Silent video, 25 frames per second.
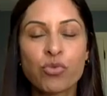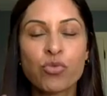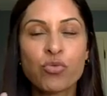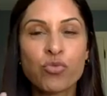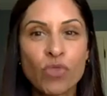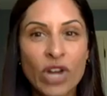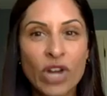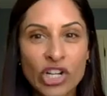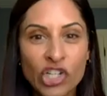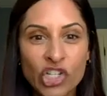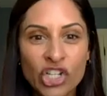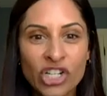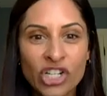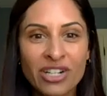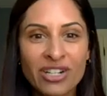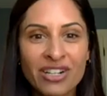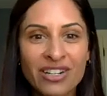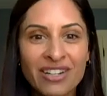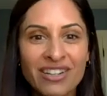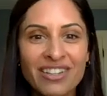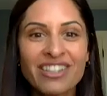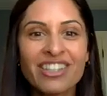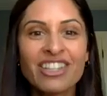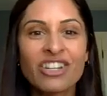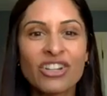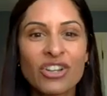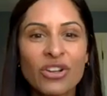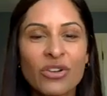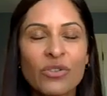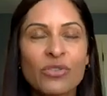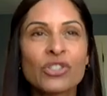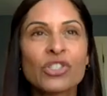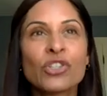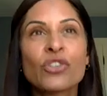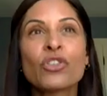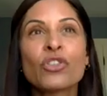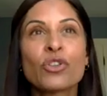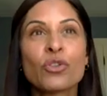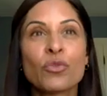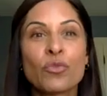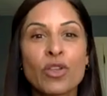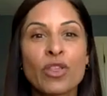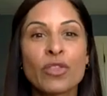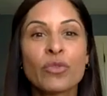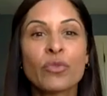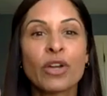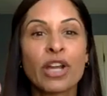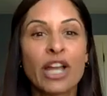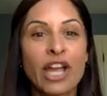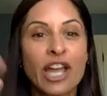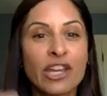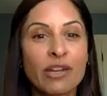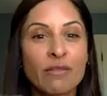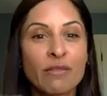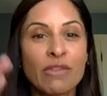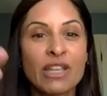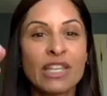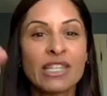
pressure, so the urethra kind of